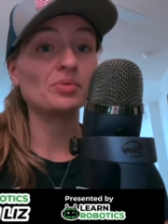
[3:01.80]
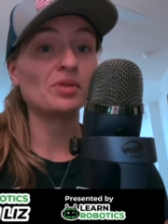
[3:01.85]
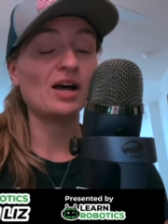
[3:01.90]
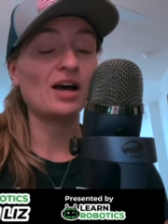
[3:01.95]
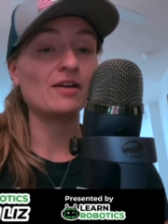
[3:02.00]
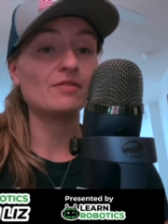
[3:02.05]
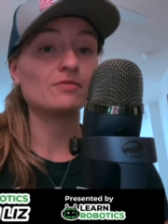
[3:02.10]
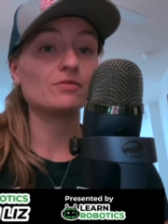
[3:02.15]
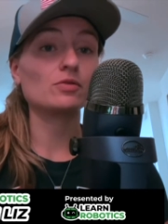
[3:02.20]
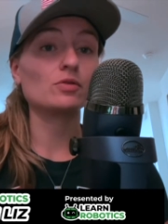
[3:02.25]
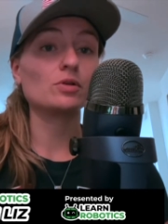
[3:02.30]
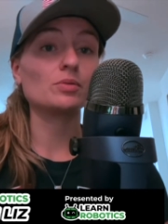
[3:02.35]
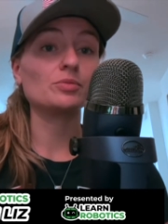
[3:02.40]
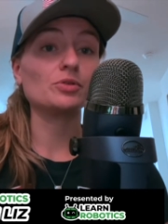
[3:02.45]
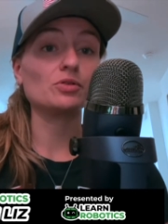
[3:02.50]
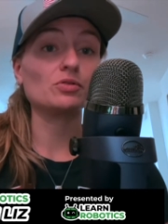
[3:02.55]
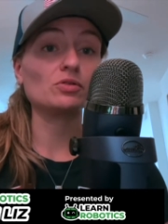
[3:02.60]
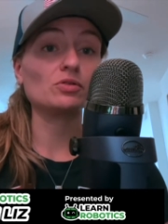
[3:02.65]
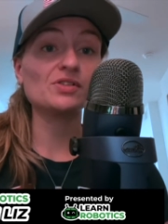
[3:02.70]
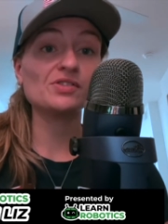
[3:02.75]
platform
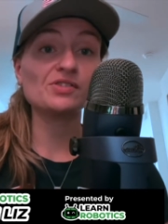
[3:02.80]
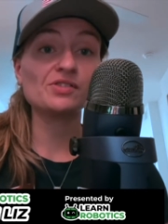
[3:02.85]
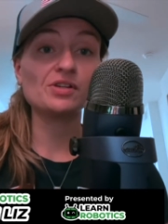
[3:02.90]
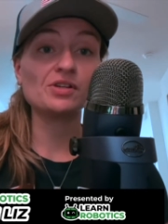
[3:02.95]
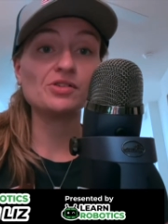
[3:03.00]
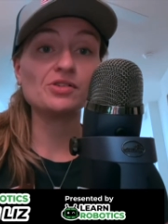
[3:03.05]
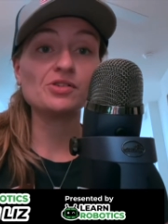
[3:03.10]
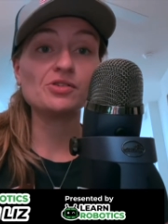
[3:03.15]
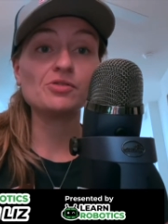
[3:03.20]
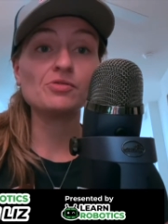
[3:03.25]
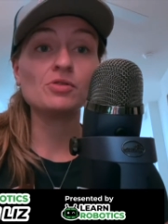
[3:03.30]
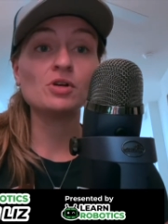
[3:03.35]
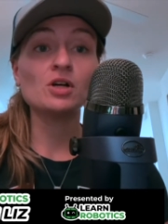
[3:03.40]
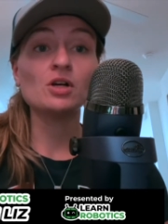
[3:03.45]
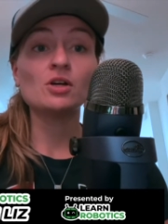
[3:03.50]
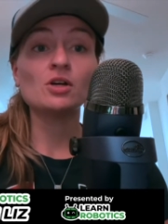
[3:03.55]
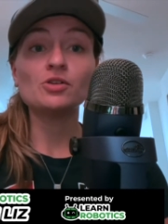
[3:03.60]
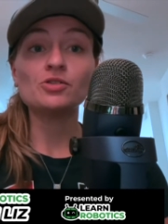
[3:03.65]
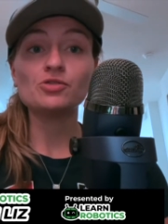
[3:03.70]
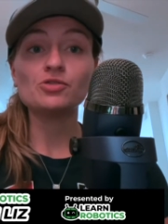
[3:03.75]
you're listening to
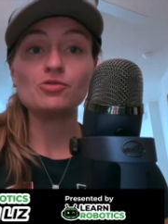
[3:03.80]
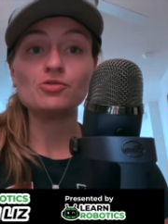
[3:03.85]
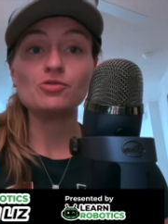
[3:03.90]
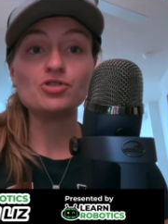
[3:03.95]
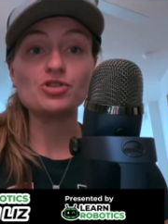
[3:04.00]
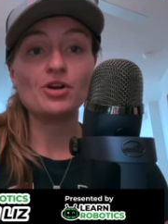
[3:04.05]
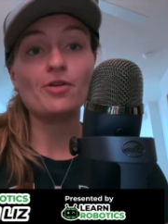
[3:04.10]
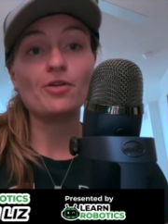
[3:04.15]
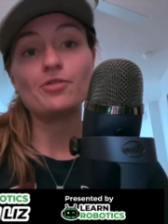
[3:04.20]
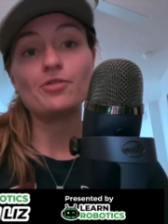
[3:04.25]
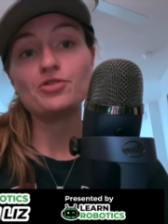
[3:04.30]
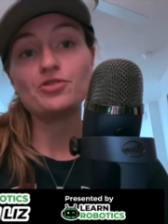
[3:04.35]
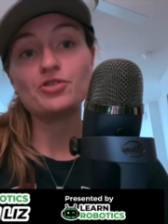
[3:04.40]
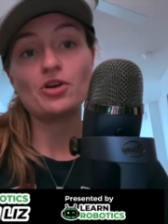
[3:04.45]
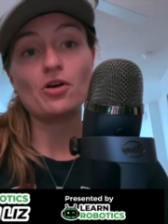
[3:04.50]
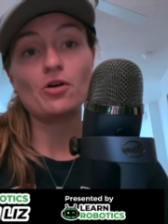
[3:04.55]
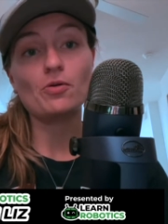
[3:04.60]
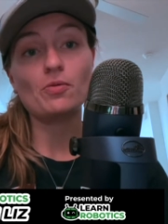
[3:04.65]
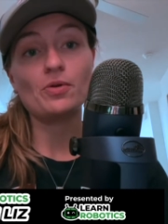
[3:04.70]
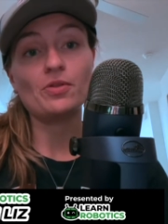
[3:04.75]
to share the
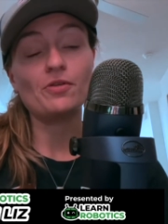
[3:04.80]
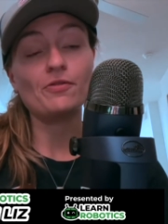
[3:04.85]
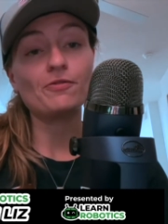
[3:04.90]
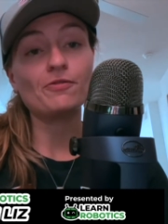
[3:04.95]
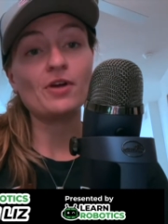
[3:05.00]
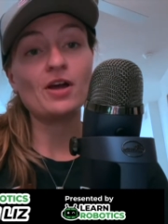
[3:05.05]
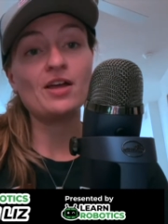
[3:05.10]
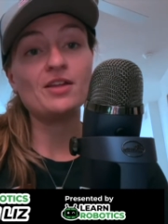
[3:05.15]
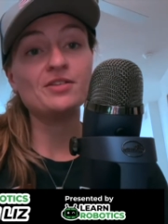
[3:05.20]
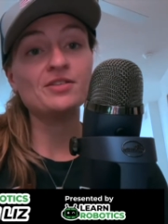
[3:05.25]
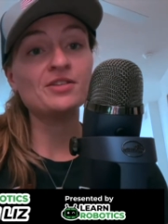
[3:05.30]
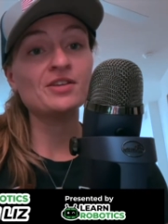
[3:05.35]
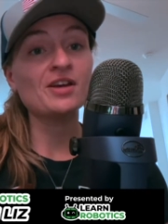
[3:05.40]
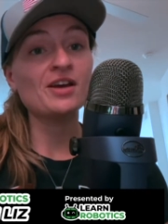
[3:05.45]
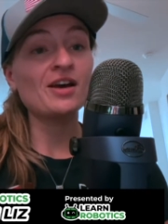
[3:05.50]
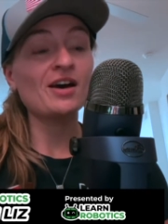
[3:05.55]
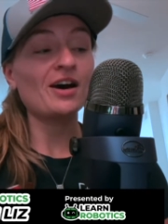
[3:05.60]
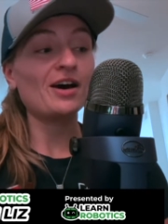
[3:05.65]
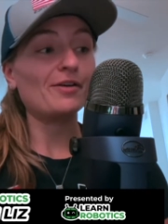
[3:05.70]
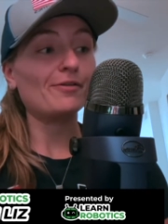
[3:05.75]
show with a friend.
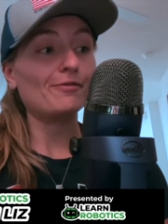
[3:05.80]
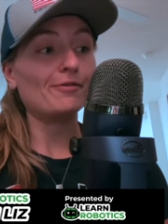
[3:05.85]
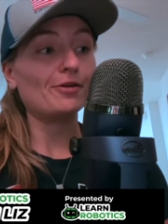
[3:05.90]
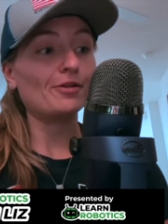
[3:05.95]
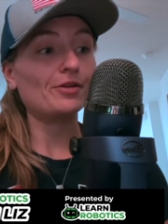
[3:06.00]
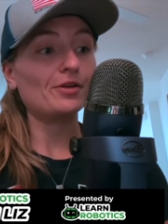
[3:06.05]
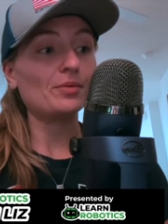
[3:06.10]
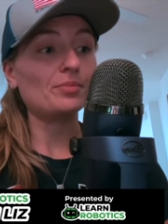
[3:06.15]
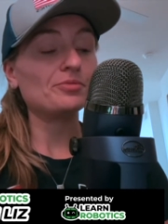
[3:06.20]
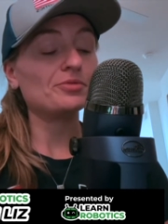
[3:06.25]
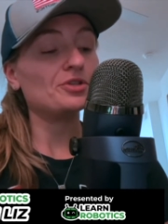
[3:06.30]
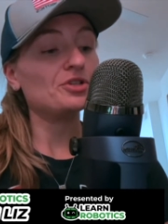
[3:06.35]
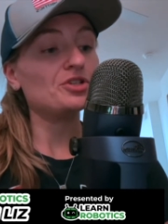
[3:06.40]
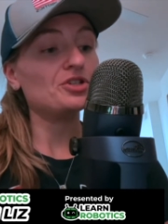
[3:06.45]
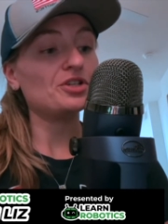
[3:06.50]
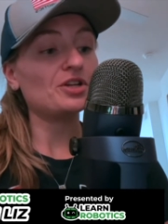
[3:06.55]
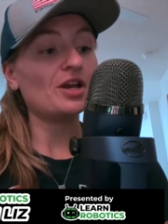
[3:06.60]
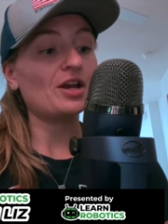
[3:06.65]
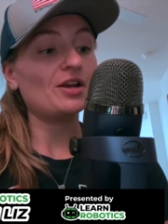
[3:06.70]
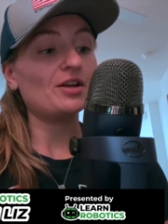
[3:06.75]
I'd really
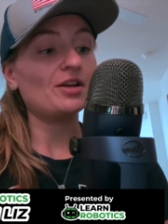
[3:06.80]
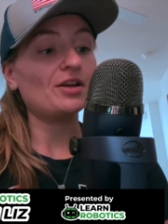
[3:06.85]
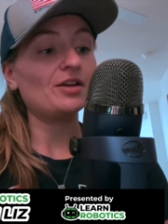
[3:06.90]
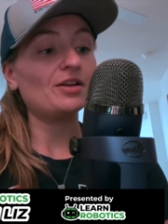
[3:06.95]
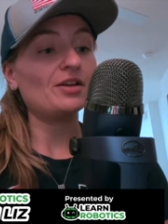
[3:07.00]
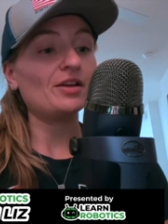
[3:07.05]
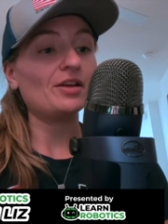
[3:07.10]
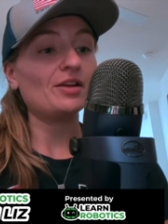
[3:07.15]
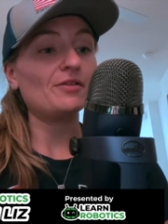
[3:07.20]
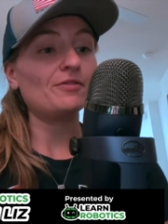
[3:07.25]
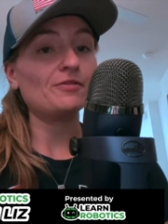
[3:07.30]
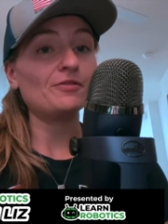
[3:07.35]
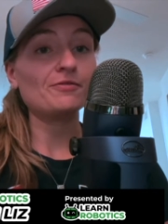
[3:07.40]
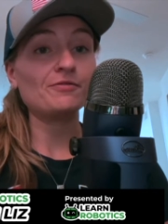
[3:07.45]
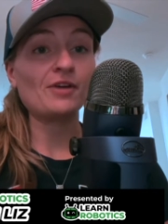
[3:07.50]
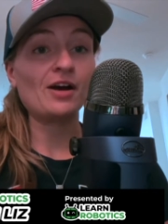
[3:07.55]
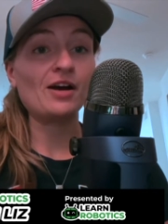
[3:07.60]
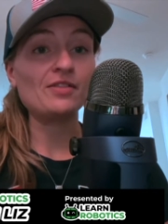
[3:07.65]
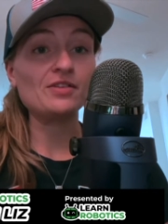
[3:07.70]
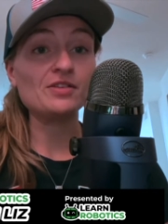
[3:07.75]
appreciate it. If you
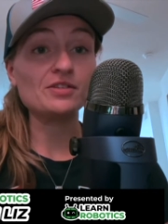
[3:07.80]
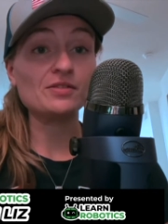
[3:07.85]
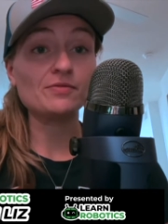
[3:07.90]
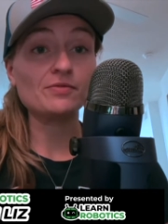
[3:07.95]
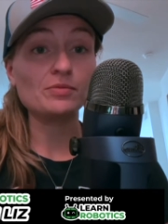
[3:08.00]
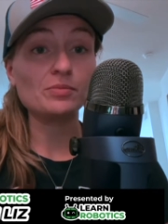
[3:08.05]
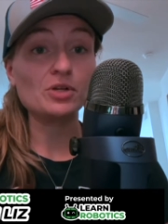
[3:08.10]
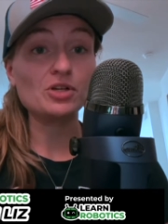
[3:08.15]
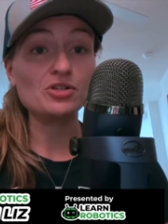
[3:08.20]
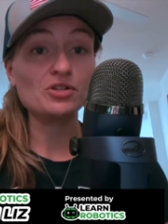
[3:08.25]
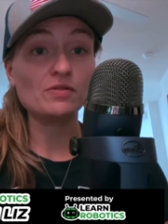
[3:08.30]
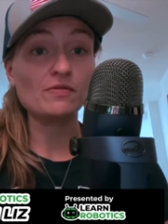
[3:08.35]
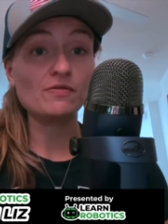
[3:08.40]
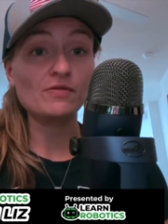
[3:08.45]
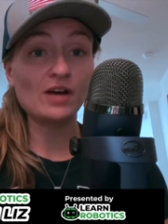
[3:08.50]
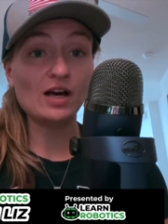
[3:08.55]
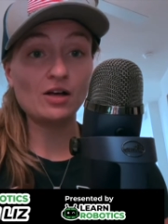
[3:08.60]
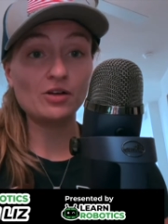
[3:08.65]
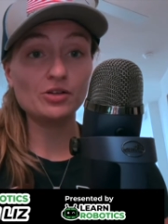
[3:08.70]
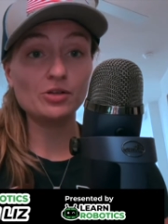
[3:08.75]
find this information
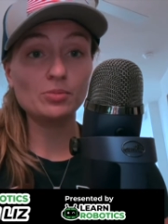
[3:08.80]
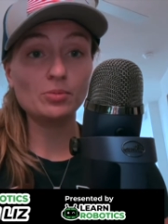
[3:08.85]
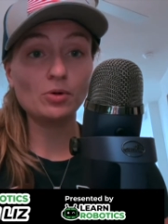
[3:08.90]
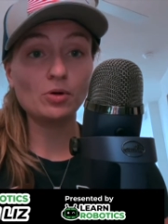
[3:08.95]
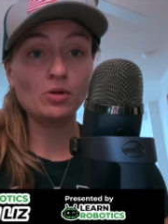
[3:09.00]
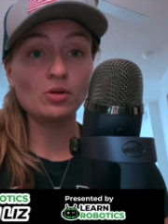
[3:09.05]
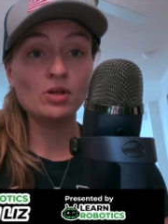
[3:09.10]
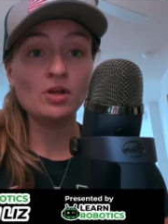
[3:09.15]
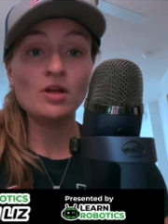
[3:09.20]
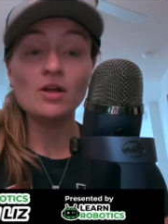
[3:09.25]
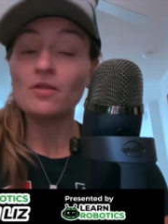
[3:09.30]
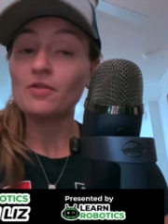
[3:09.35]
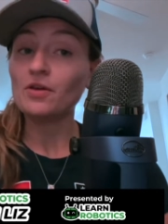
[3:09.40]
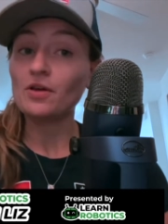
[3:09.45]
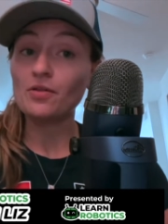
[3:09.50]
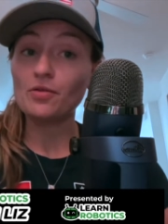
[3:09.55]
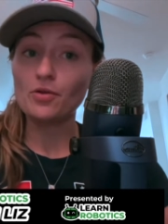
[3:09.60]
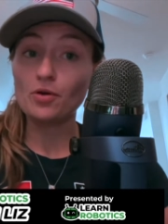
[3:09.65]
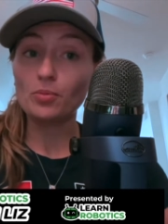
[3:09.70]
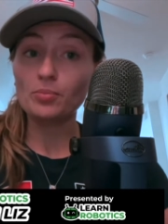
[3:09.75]
valuable,
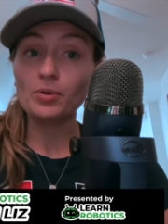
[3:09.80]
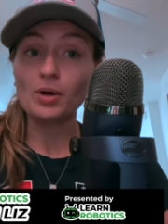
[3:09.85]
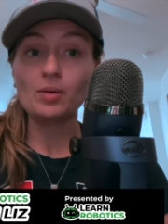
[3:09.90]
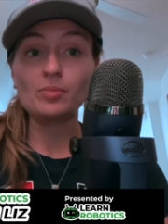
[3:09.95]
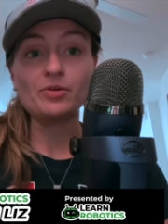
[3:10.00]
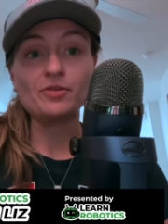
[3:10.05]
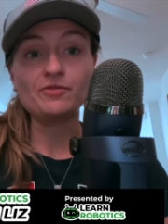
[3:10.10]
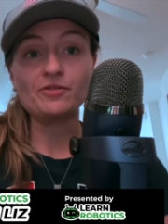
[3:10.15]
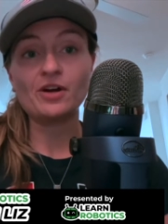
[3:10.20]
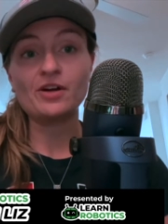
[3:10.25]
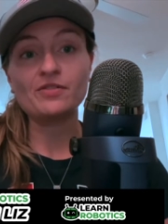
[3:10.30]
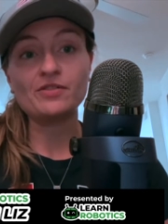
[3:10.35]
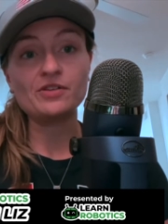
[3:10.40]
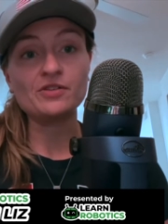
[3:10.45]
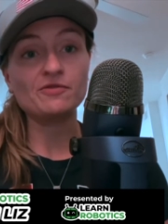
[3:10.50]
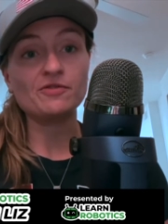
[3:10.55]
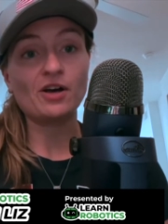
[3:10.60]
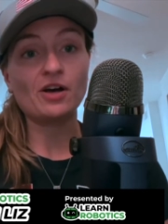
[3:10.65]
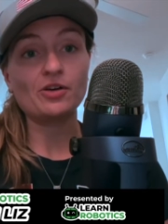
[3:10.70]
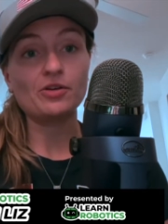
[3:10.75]
then they'll probably find
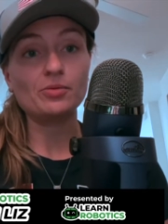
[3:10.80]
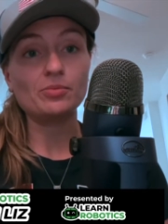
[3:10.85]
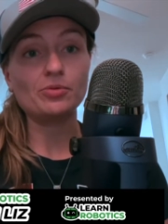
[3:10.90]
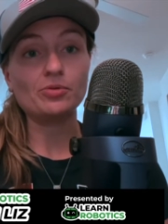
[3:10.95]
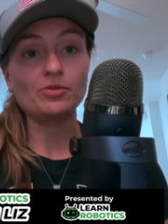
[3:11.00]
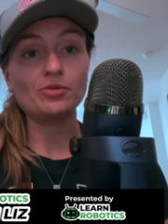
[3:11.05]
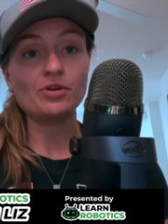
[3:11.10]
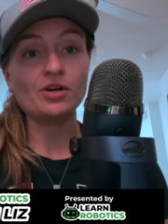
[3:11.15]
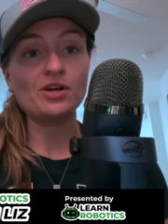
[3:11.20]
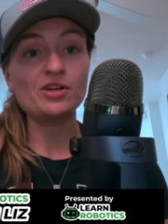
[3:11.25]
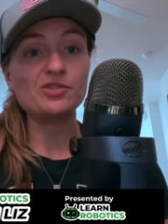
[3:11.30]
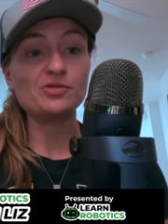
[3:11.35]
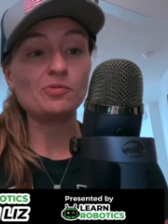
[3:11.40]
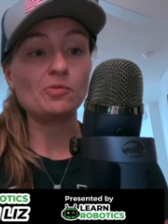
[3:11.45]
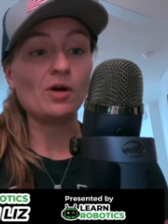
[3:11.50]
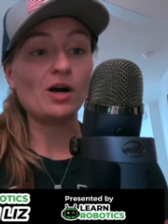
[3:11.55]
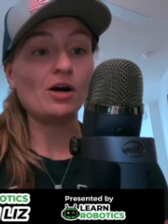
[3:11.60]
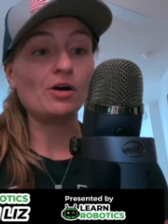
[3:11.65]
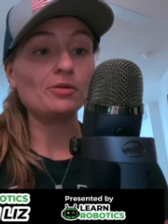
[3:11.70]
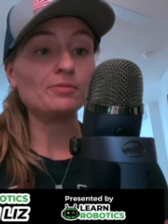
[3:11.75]
this valuable as
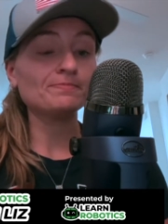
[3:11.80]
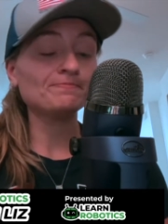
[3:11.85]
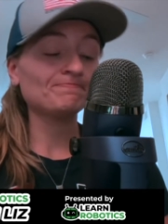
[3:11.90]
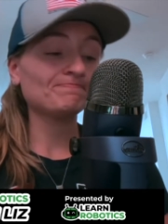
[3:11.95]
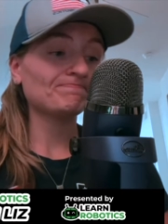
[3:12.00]
well.